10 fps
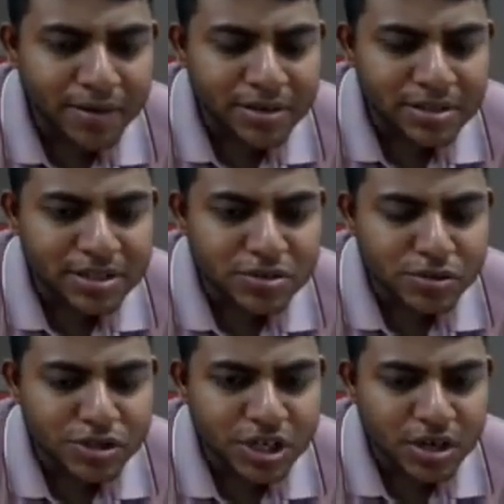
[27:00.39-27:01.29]
to
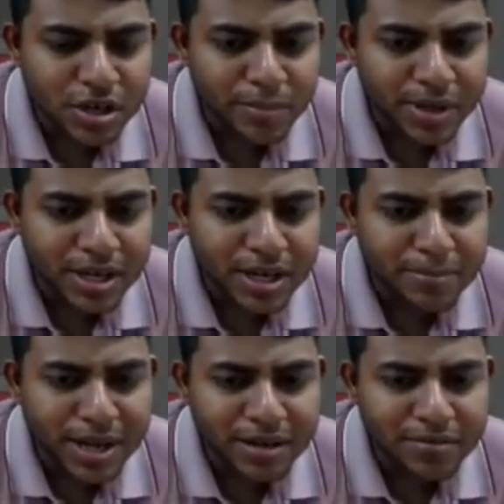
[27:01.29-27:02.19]
empower the
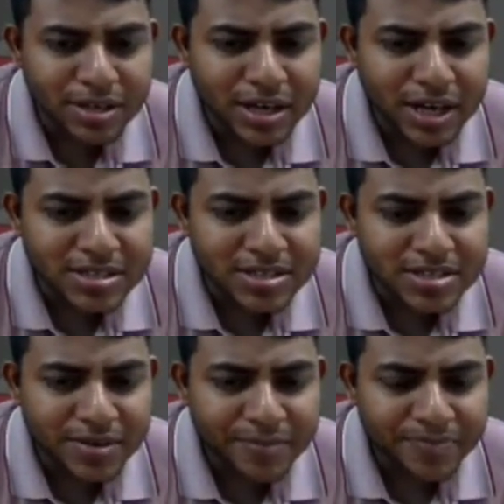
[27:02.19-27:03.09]
socio-economically backward
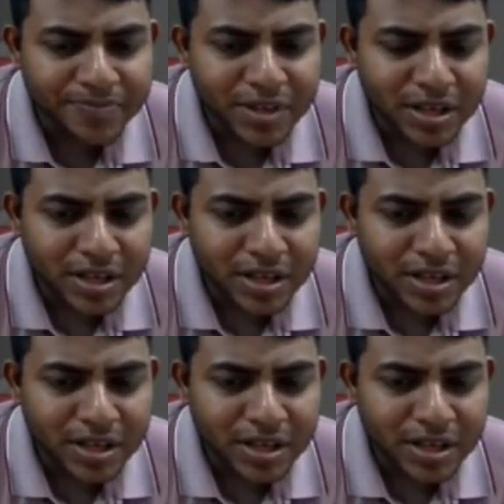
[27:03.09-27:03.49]
classes.